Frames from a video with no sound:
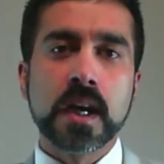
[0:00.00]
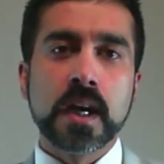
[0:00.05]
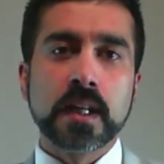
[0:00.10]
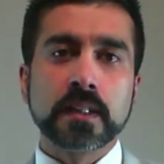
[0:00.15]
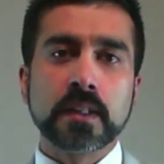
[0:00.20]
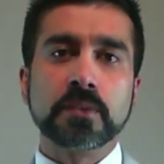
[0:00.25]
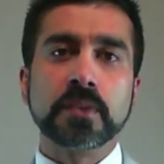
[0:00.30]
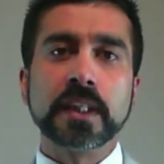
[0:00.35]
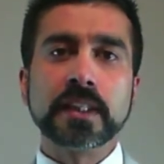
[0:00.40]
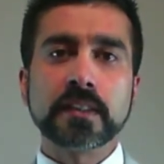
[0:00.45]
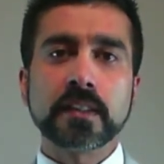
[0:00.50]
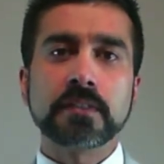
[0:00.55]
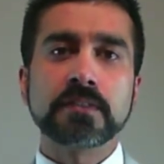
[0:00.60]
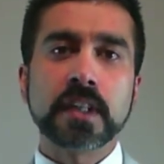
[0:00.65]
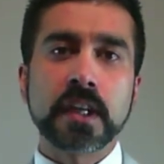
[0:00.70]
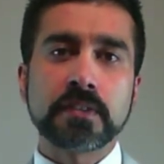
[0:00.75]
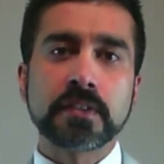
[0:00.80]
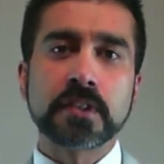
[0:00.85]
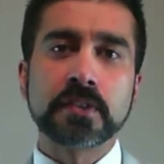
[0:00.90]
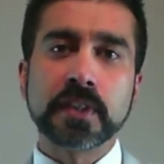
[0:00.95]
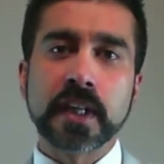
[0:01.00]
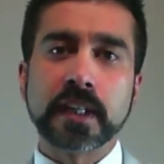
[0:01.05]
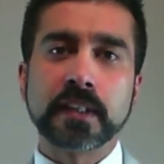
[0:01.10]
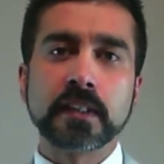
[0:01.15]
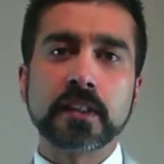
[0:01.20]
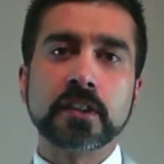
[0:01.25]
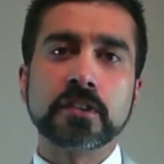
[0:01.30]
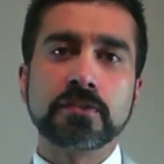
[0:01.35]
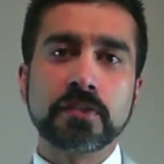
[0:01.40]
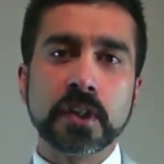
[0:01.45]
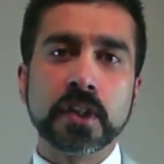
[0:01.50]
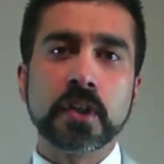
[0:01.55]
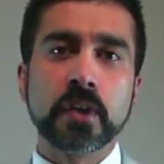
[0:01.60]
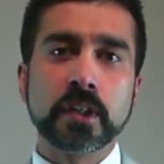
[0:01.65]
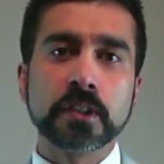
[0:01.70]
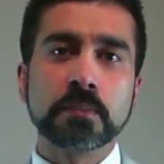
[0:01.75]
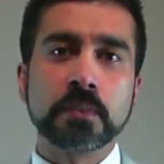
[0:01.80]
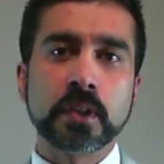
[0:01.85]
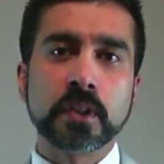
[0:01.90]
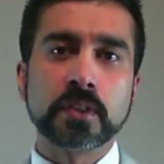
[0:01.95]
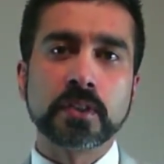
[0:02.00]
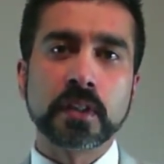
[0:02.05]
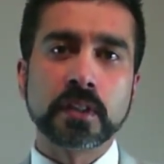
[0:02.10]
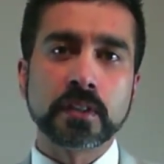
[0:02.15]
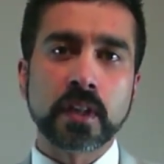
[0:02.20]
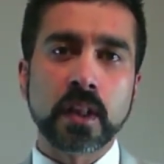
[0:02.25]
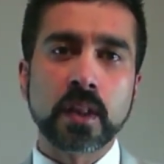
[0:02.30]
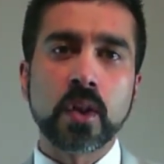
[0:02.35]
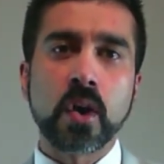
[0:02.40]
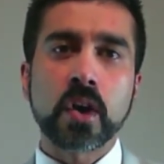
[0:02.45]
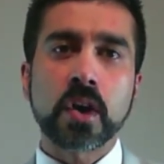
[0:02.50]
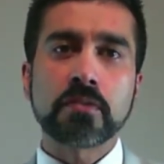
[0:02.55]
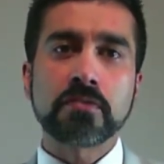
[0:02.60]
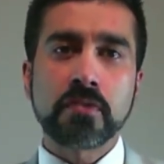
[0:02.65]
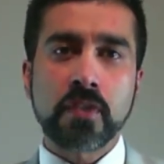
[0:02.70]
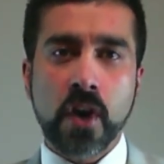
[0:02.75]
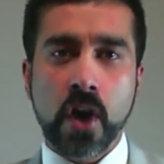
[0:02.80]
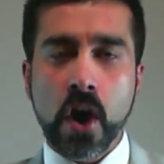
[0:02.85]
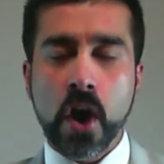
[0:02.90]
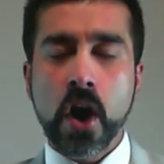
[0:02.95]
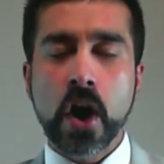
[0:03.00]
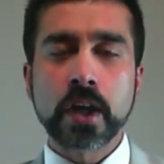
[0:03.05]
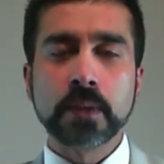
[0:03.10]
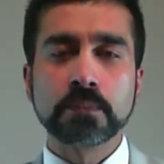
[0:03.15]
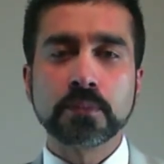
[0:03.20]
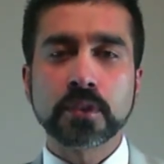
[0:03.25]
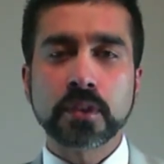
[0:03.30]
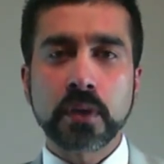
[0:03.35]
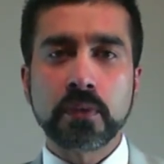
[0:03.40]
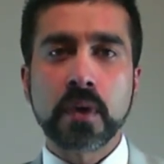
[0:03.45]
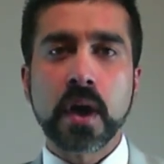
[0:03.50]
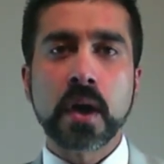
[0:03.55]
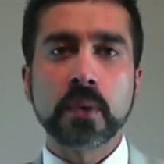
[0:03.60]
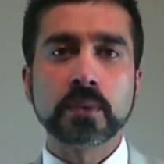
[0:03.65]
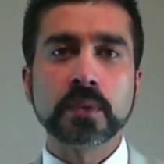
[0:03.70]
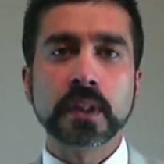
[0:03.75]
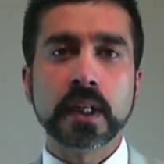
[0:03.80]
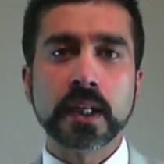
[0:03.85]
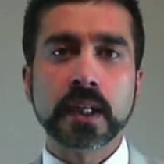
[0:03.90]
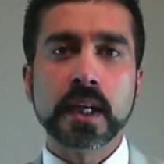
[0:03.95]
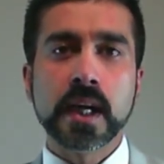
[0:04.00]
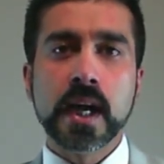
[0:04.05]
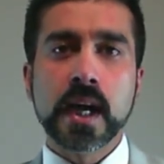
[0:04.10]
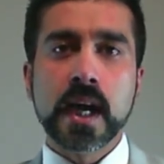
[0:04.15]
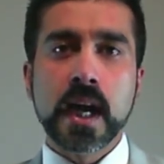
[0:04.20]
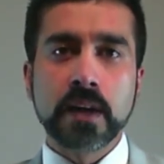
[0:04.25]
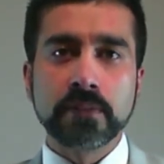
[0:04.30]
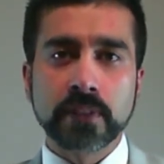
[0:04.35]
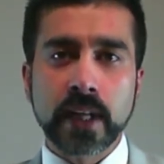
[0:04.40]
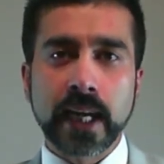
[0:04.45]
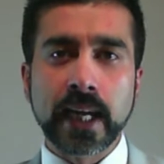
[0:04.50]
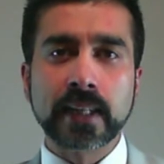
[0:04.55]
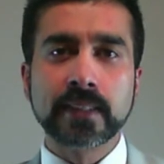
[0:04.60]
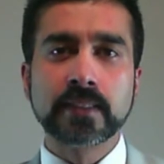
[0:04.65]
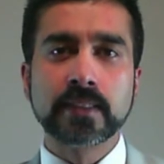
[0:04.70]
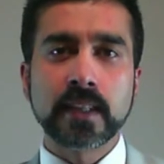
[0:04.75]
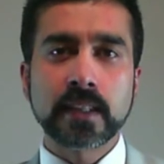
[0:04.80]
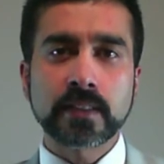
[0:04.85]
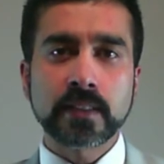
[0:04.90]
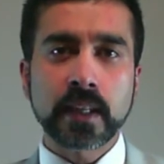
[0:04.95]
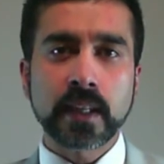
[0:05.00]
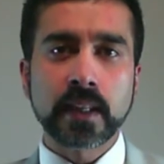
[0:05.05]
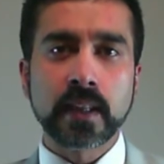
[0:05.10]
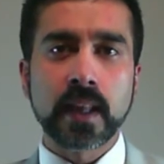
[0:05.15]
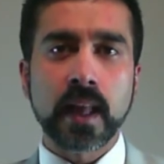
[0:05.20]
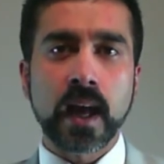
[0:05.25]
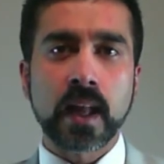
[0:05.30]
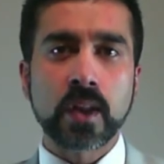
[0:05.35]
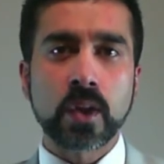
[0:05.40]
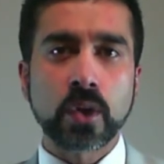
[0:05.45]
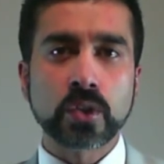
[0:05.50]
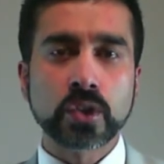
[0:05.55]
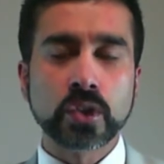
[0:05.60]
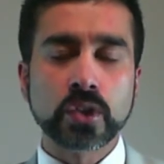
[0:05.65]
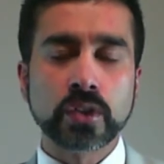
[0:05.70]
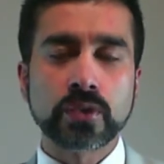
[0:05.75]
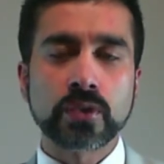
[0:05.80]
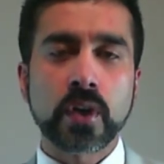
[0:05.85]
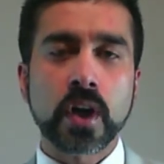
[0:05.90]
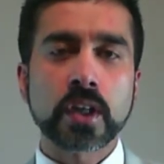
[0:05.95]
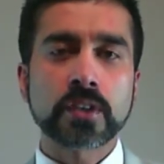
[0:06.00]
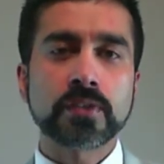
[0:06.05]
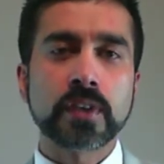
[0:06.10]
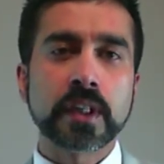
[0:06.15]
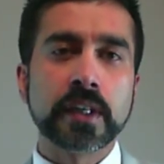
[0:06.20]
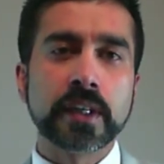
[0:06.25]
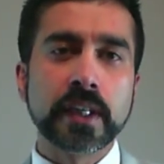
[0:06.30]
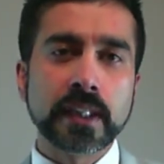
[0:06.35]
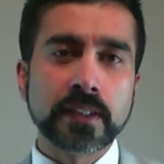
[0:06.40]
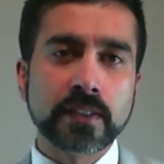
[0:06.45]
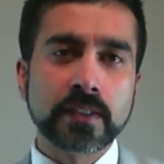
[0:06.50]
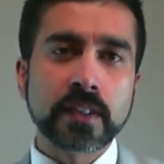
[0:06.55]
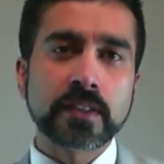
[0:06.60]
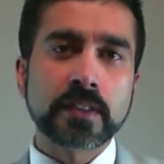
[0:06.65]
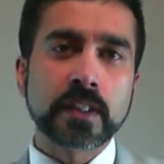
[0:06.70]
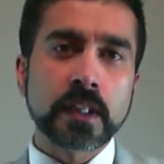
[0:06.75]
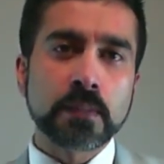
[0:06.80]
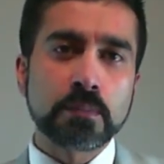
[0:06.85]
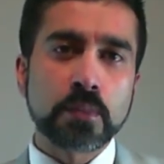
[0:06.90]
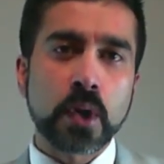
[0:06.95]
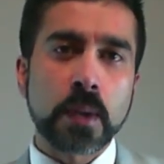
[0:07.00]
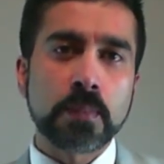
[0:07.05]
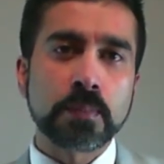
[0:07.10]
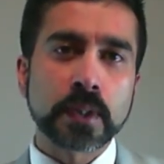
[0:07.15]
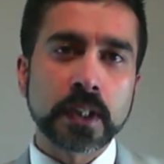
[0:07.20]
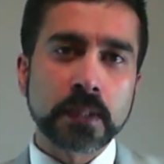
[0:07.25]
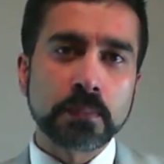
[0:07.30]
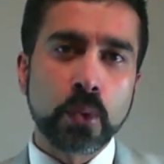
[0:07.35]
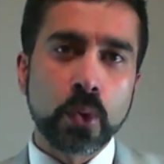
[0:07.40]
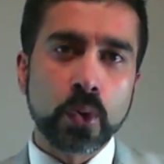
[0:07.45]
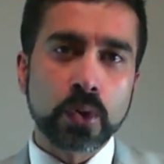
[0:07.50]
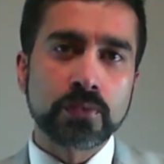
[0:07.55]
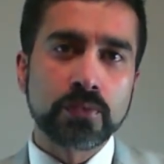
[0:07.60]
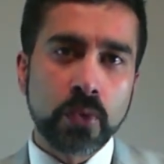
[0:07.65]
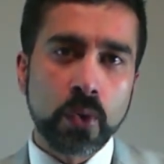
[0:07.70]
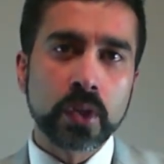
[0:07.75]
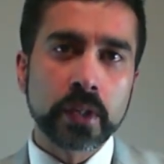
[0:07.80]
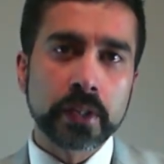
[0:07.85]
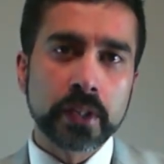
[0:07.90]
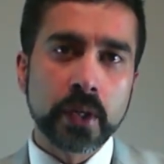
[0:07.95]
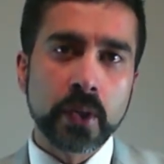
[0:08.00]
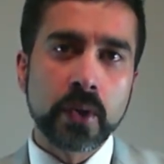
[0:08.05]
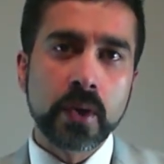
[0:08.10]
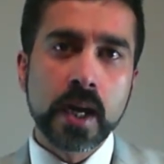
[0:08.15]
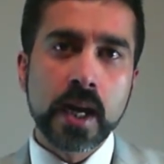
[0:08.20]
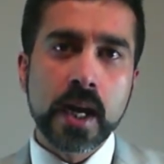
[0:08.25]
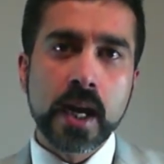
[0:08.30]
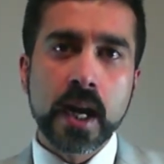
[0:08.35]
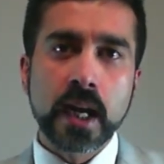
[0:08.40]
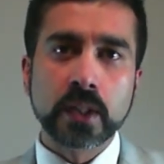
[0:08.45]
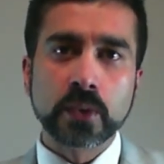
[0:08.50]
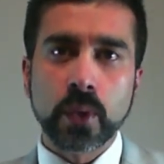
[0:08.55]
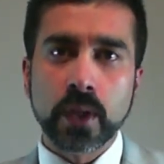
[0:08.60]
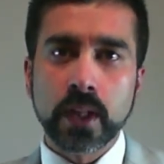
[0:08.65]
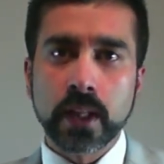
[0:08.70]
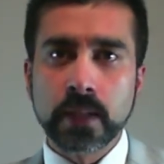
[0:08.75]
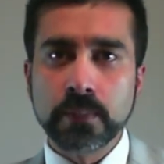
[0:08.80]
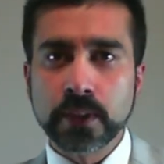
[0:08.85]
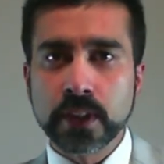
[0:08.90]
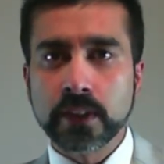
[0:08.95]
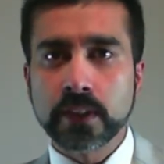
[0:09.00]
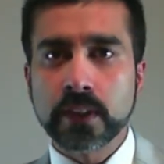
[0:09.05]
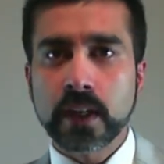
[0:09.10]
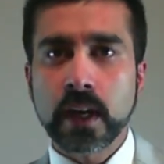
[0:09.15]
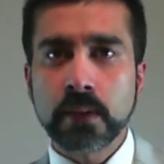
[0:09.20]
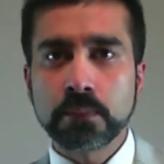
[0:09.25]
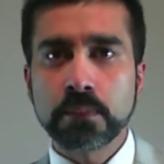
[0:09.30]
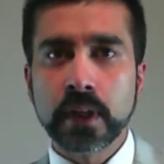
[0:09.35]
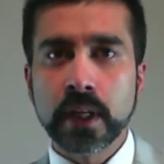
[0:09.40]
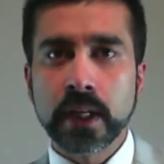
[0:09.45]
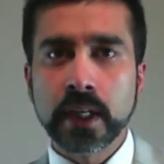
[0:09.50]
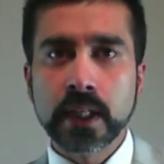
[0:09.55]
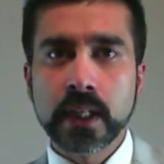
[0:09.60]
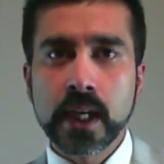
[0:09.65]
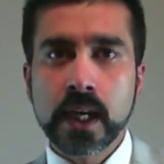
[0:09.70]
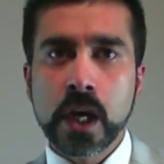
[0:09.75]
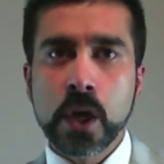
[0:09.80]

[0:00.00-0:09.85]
The reason we have created this video is because there's a lot of hype surrounding if the existing landlord should transfer their existing property portfolio into a limited company,